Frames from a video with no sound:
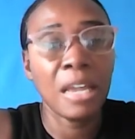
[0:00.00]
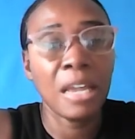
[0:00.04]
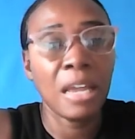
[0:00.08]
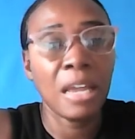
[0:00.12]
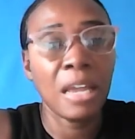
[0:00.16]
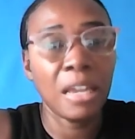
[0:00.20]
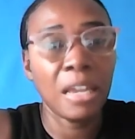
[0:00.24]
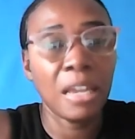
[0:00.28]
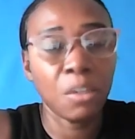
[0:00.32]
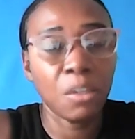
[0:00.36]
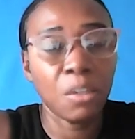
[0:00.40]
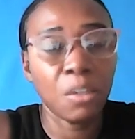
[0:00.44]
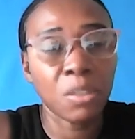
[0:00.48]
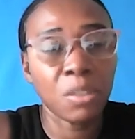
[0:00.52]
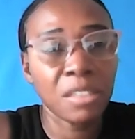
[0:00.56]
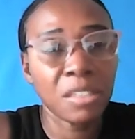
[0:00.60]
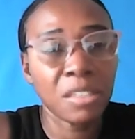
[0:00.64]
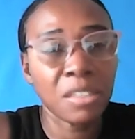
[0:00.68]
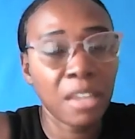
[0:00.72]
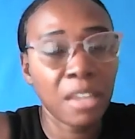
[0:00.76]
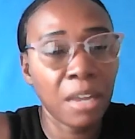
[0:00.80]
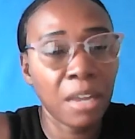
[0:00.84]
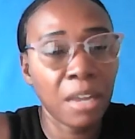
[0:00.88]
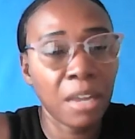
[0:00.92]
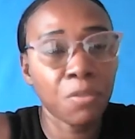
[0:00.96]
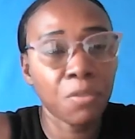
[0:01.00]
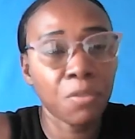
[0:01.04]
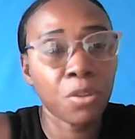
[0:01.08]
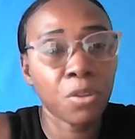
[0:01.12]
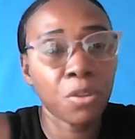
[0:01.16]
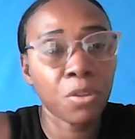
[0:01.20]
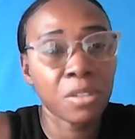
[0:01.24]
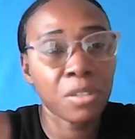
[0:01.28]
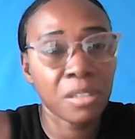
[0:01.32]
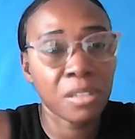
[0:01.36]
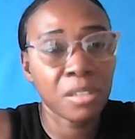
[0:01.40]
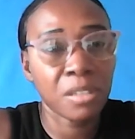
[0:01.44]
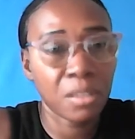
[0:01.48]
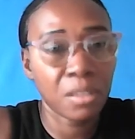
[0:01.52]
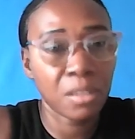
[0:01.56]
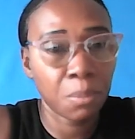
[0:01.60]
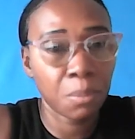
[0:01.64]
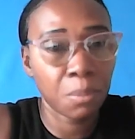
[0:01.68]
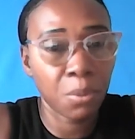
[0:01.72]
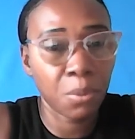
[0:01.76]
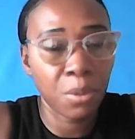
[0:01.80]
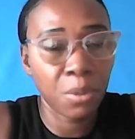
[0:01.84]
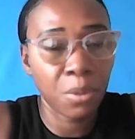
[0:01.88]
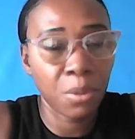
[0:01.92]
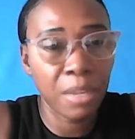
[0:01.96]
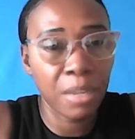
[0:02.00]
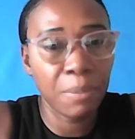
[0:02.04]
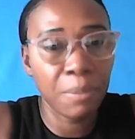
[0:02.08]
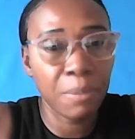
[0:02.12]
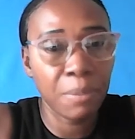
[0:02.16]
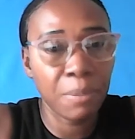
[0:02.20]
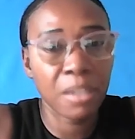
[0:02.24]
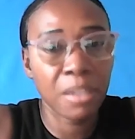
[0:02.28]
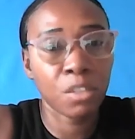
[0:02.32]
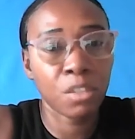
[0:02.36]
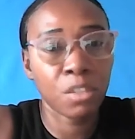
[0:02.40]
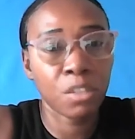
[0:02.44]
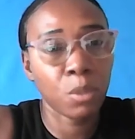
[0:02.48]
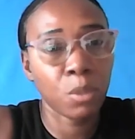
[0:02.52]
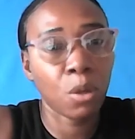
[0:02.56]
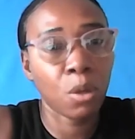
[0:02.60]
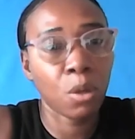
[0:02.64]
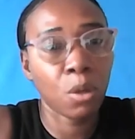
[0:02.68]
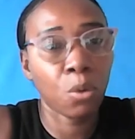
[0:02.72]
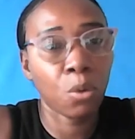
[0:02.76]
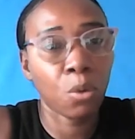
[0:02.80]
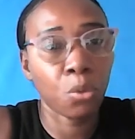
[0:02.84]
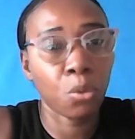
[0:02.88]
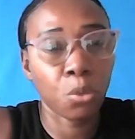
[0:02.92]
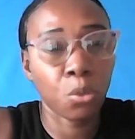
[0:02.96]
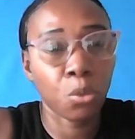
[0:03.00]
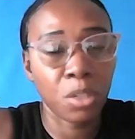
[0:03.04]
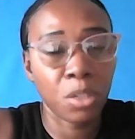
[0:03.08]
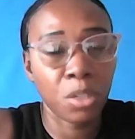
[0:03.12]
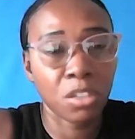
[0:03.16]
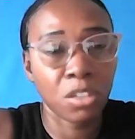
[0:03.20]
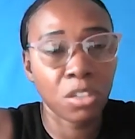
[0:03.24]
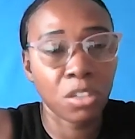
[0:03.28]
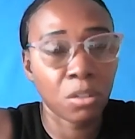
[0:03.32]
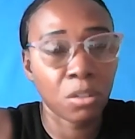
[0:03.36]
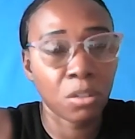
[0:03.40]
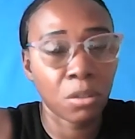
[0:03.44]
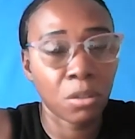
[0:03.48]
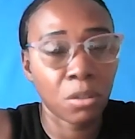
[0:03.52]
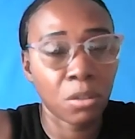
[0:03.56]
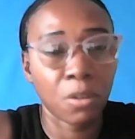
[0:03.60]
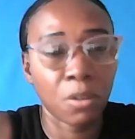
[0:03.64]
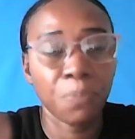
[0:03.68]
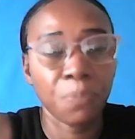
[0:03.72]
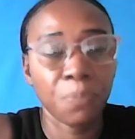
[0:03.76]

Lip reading: and it was time for us to separate because we outgrew each other.